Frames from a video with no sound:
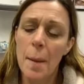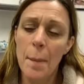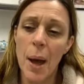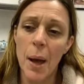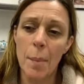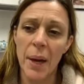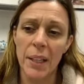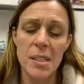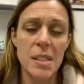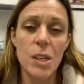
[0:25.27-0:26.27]
and I
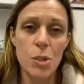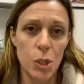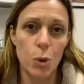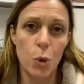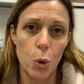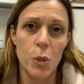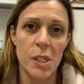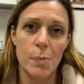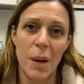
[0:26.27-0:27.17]
see you do your courses, but